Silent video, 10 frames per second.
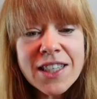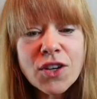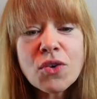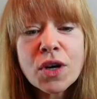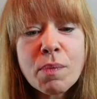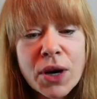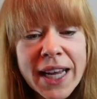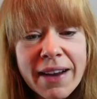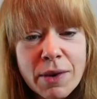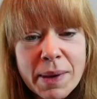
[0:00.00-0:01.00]
So good
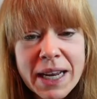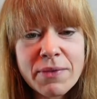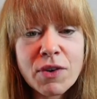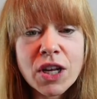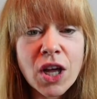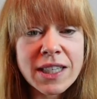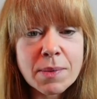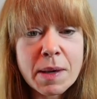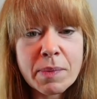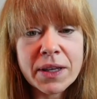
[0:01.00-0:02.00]
morning, everybody. We've got lots
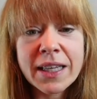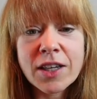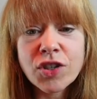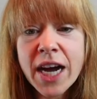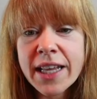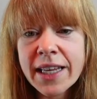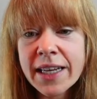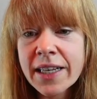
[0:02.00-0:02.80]
of people in the chat